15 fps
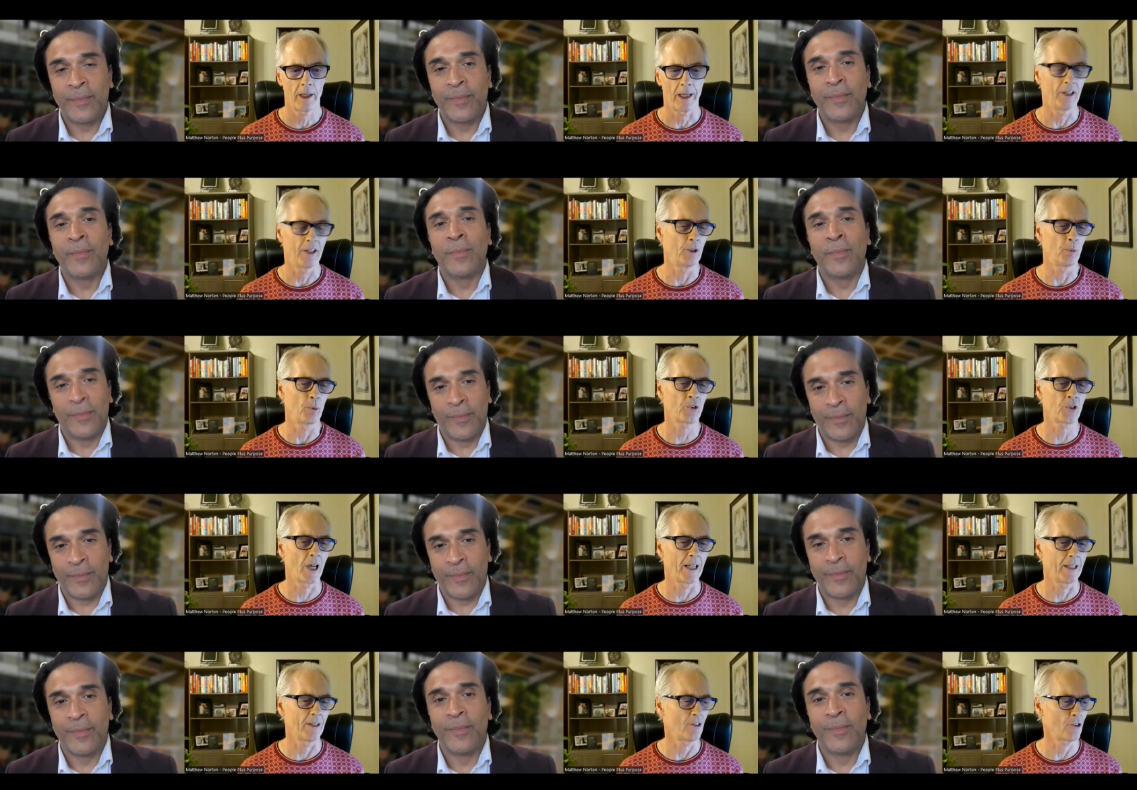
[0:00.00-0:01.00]
Speaker 1: And there was mm-hmm.
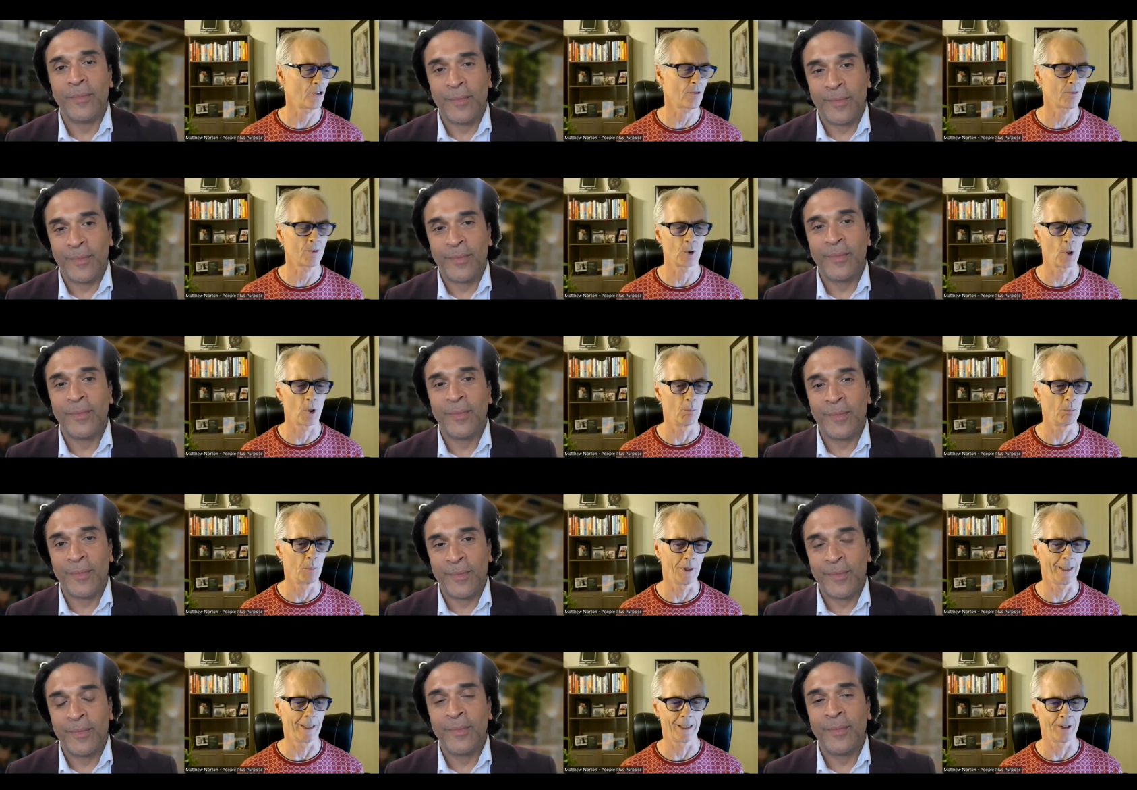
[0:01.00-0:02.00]
kind of this
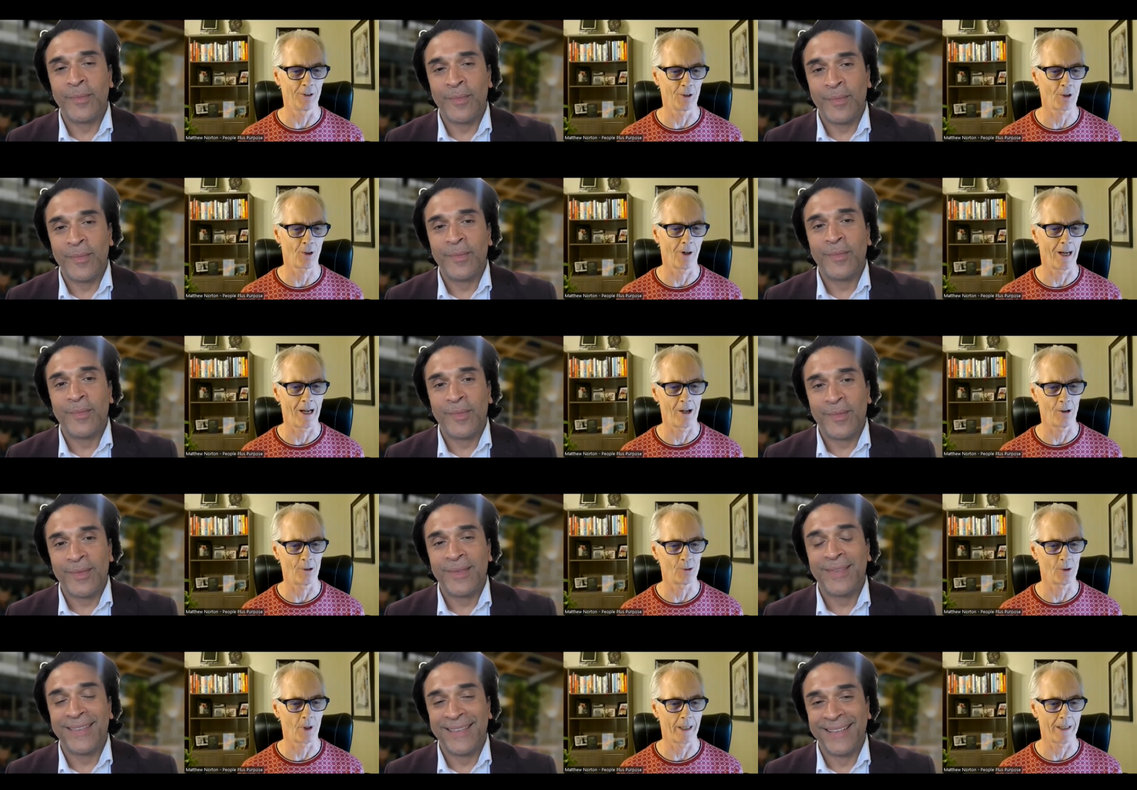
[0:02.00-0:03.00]
grumbling in the
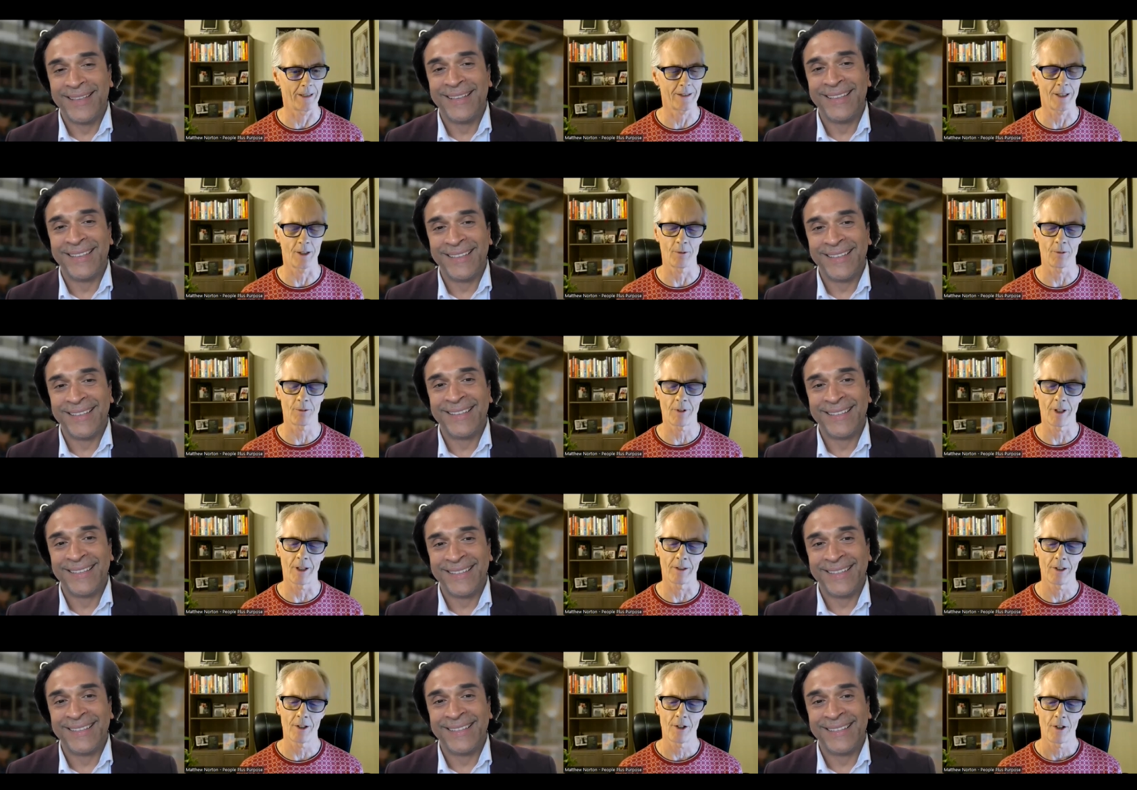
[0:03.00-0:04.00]
crowd, right? And
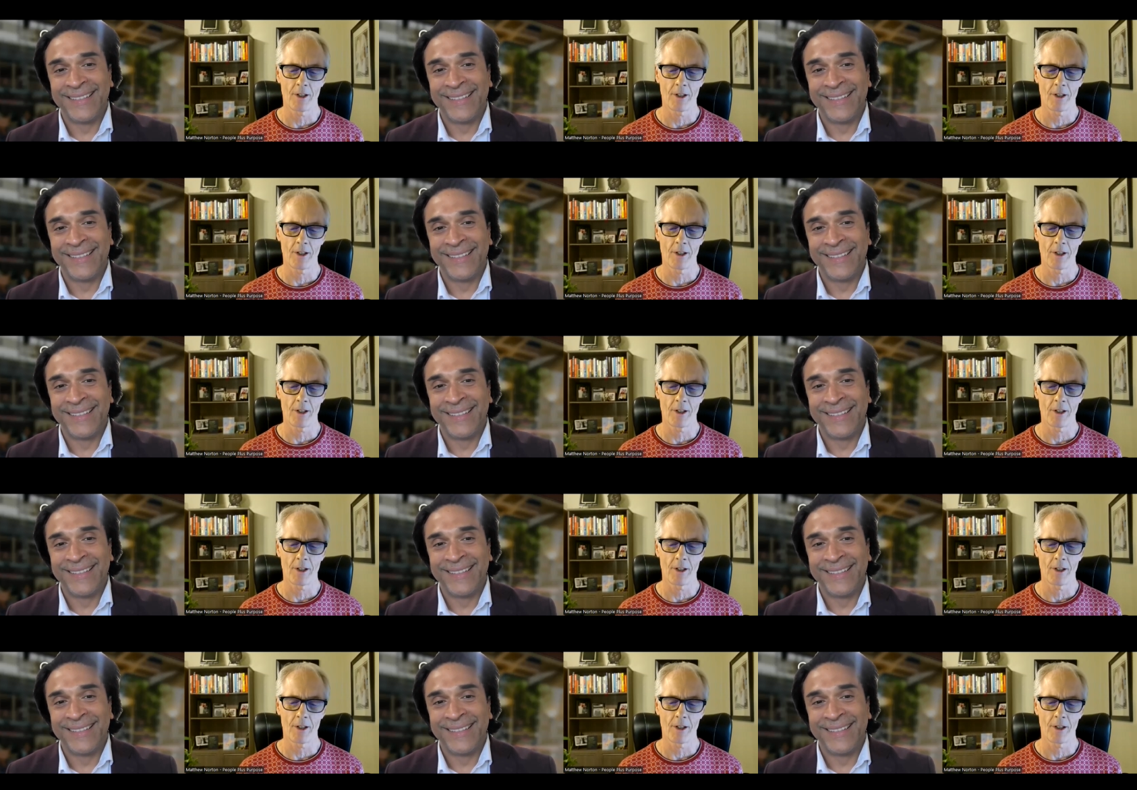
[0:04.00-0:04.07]
and